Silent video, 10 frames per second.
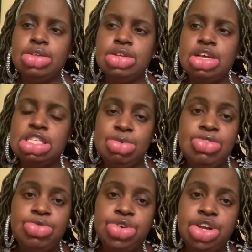It's
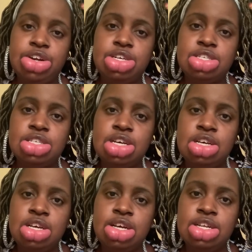been 4 years
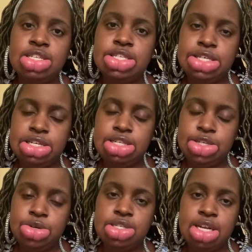
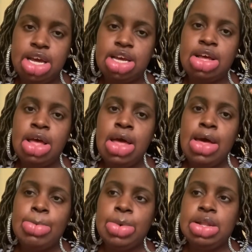till today,
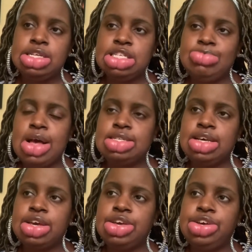but this is my
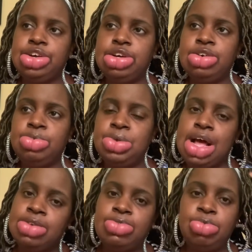second year when
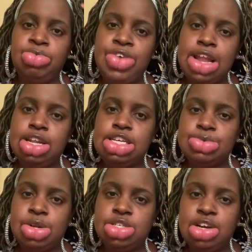I finally
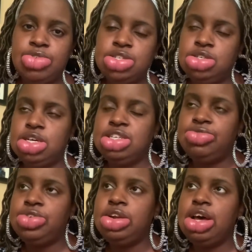switched over to a
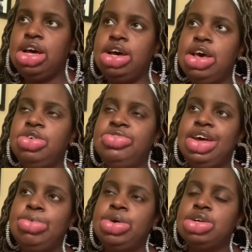different health
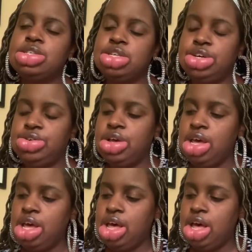network. So
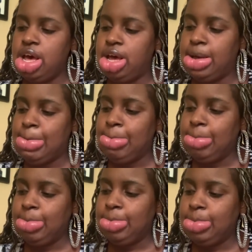
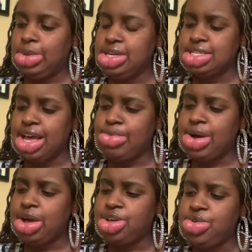he's like,
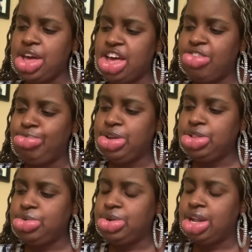wow, you have
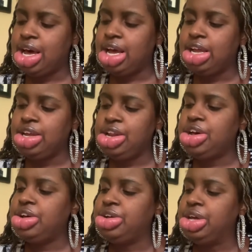been through a lot. You
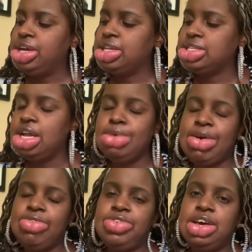know, he can tell in
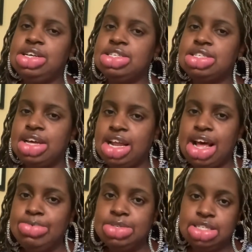my face that
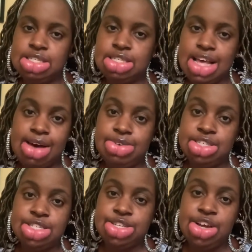I was
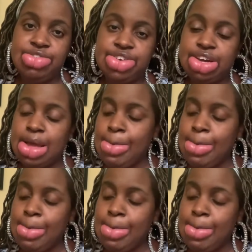just over it.